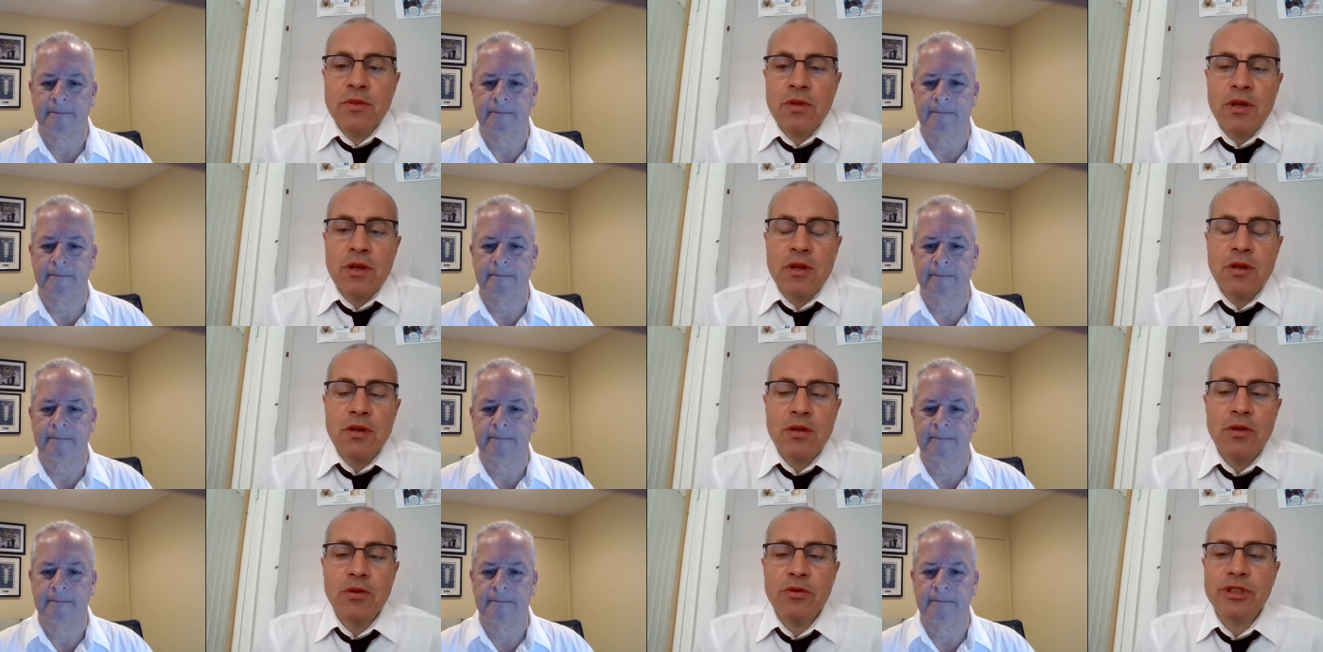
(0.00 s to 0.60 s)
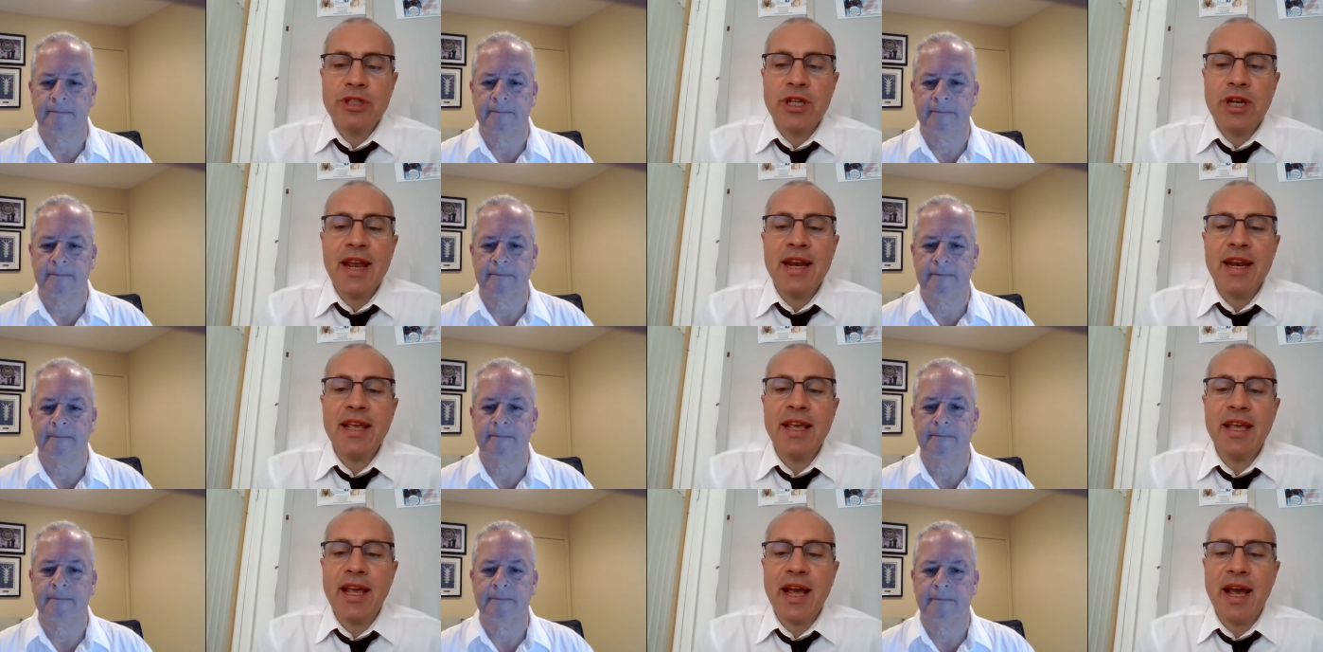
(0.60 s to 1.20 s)
Speaker 1: using any
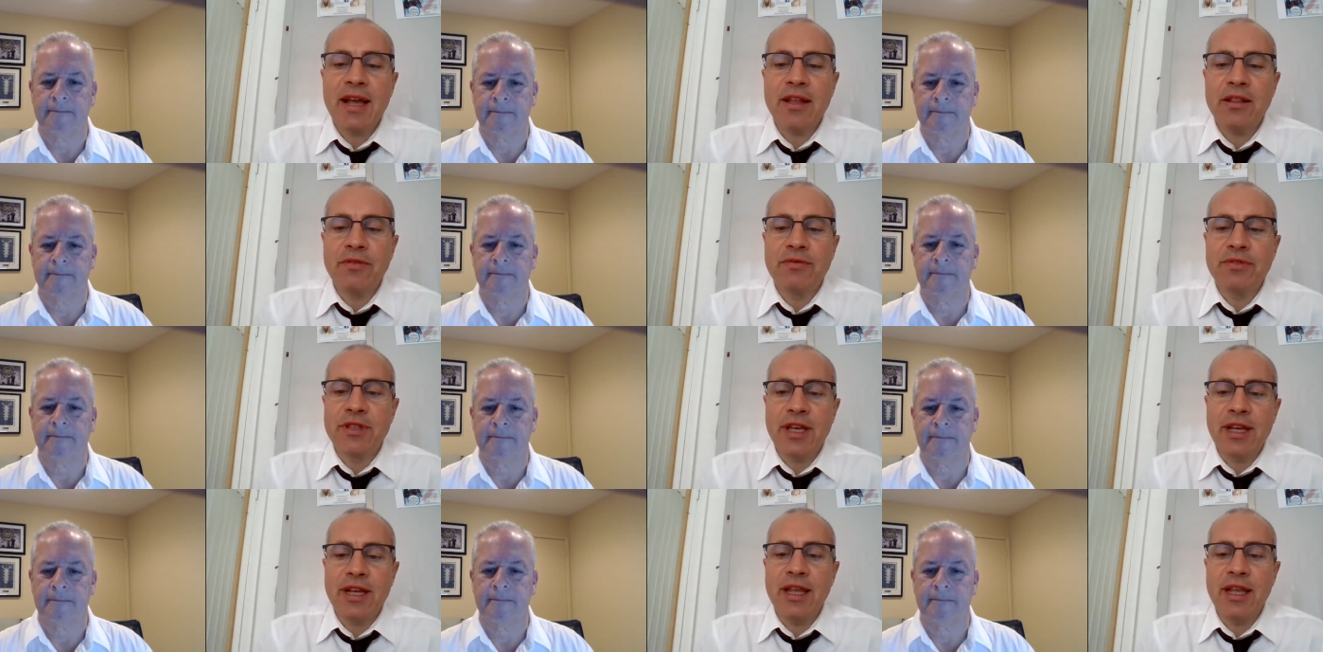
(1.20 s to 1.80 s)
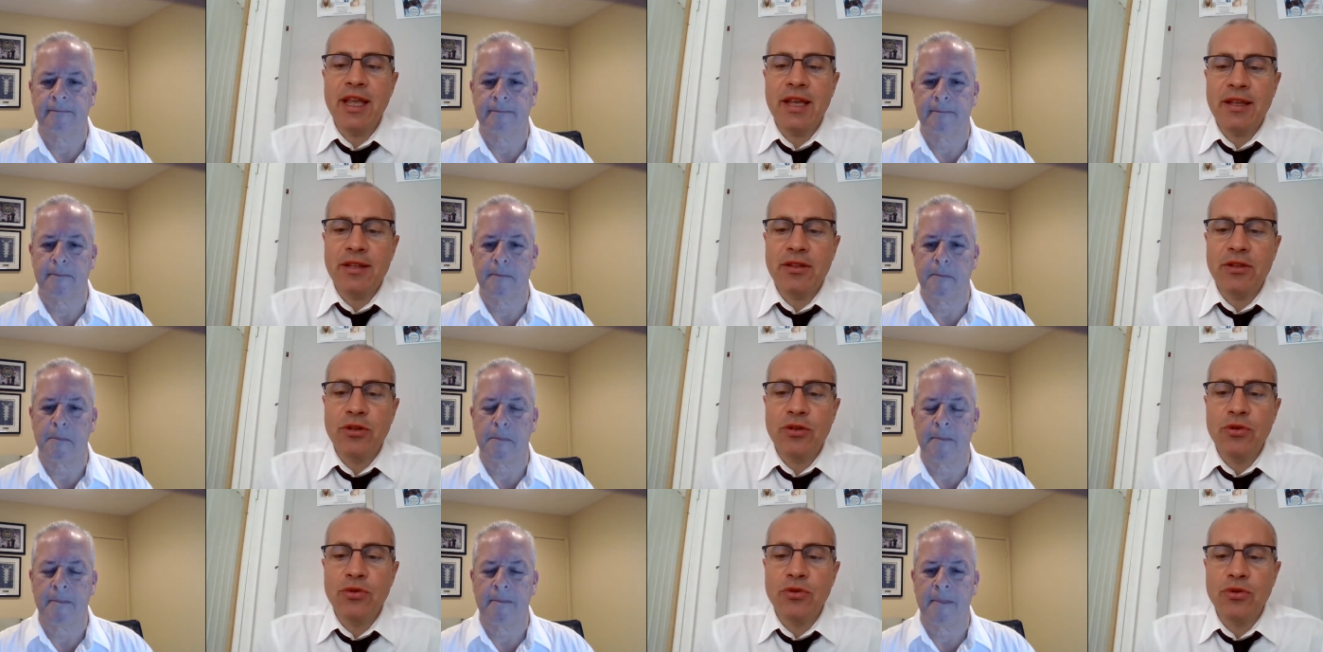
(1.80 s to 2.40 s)
kind of technique to
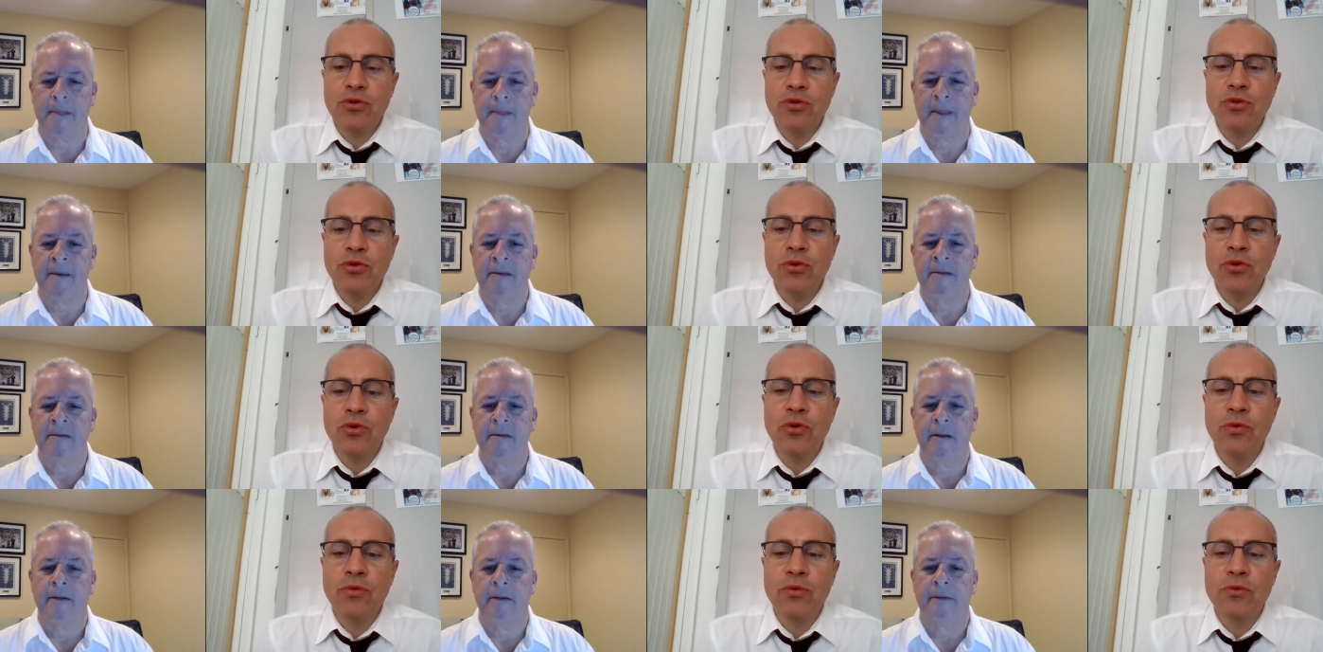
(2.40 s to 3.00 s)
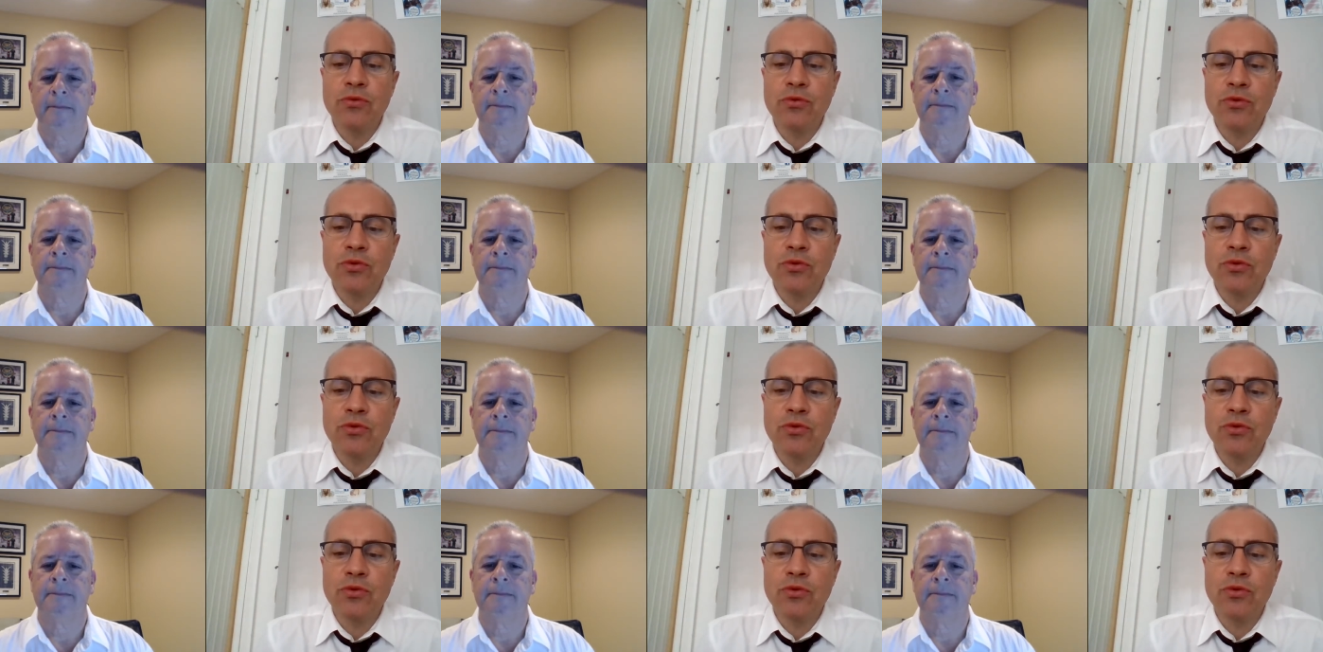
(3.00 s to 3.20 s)
to to